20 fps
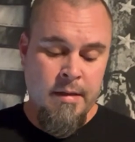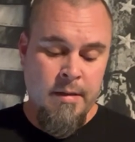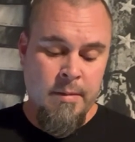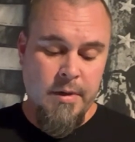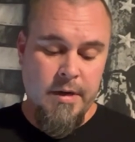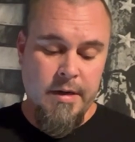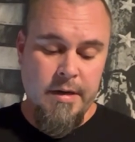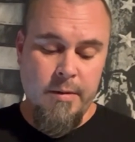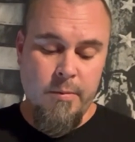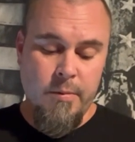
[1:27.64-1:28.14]

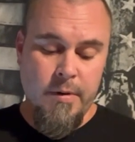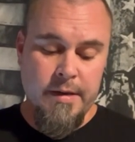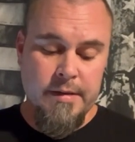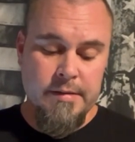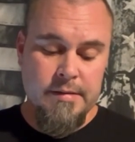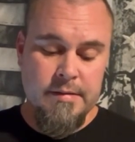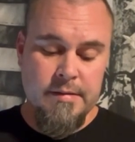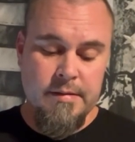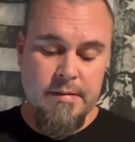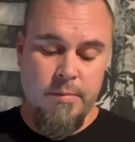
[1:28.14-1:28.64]
But
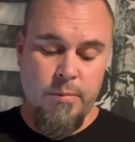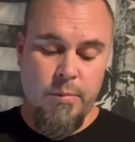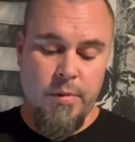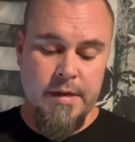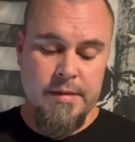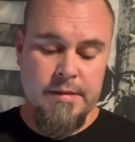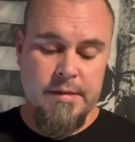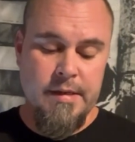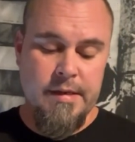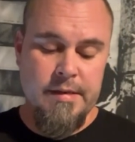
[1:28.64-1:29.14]
anyways,
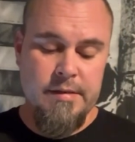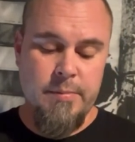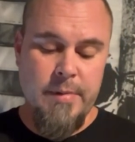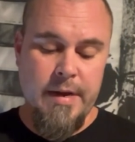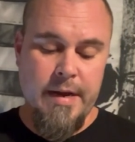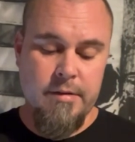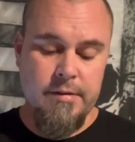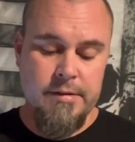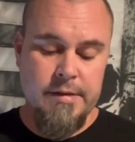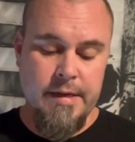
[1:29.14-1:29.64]
Prestige
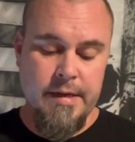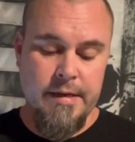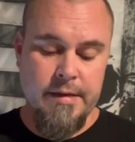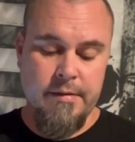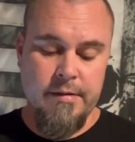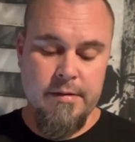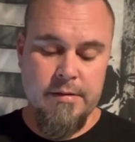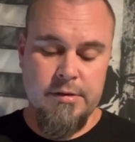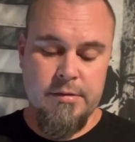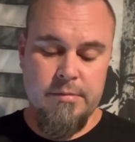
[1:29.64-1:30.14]

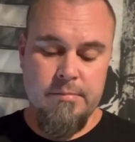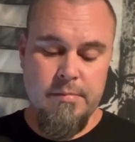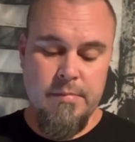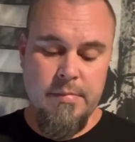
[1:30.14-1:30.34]
Biotech,